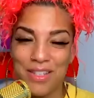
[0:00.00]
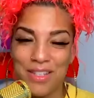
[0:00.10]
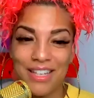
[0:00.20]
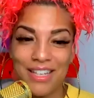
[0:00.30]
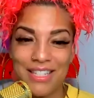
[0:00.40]

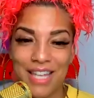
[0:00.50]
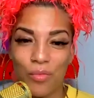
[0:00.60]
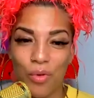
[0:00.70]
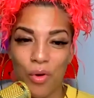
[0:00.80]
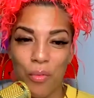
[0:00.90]
think it's like
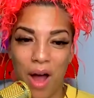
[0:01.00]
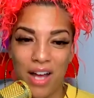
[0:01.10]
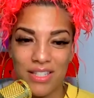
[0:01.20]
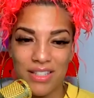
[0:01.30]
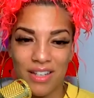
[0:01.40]

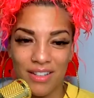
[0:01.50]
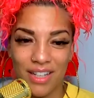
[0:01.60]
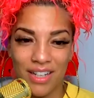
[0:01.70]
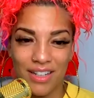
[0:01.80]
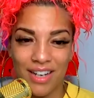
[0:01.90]
robots on
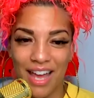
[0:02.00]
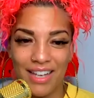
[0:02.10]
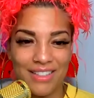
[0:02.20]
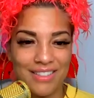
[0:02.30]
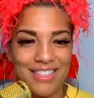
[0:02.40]
there. Like
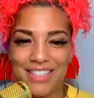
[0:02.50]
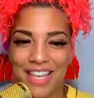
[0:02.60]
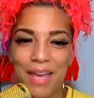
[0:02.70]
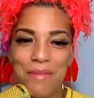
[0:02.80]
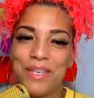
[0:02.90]
this
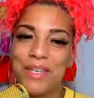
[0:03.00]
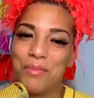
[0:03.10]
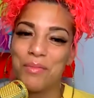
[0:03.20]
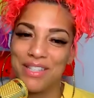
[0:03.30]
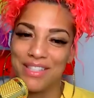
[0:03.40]
can't be
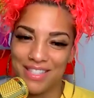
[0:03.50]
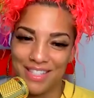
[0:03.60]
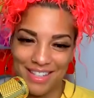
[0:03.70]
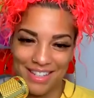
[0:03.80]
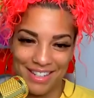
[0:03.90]
humans
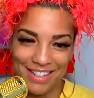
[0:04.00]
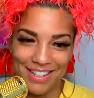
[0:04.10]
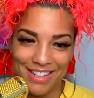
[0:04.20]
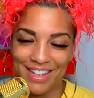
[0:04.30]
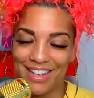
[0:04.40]
sitting
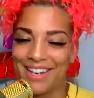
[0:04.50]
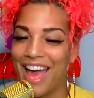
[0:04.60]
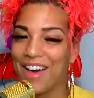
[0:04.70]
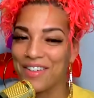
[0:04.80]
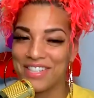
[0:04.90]
in the house.